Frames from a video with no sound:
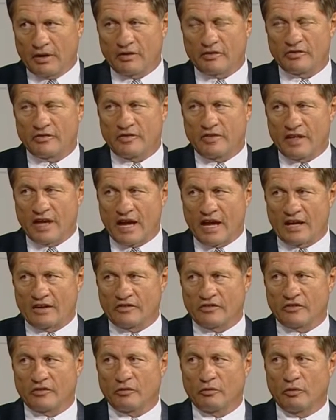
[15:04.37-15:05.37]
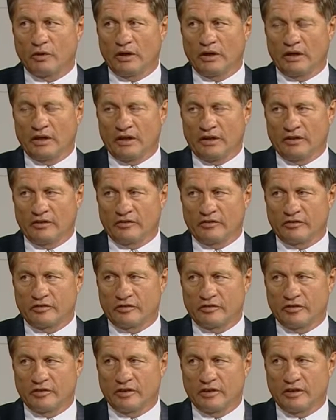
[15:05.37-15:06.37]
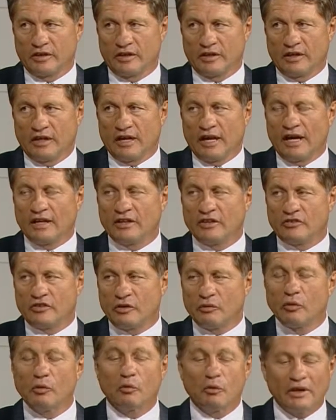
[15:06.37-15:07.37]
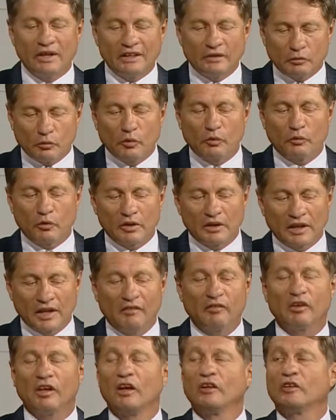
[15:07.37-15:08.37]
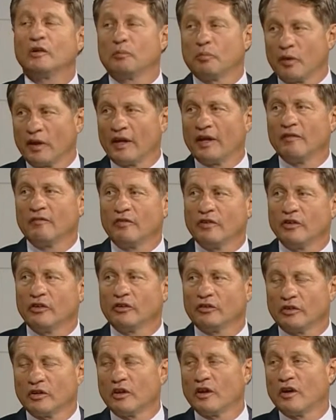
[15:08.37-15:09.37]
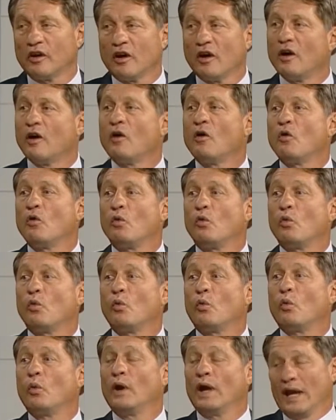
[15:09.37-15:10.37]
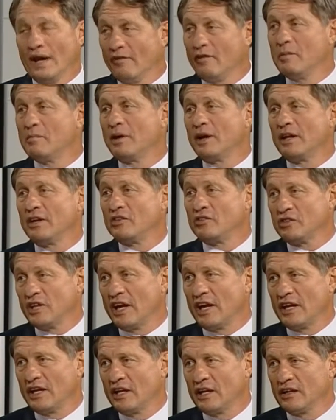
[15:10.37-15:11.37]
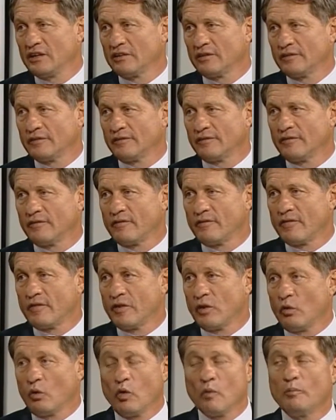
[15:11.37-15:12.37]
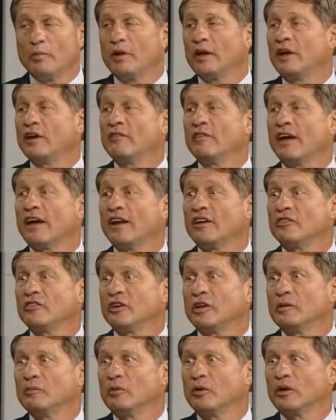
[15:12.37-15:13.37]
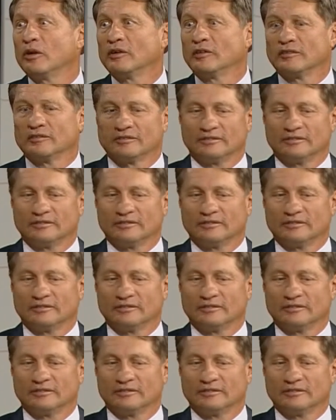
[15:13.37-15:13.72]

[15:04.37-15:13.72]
Because that's what it is. And you see, when we level out the playing field, when everybody's taking it, there won't be an advantage anymore.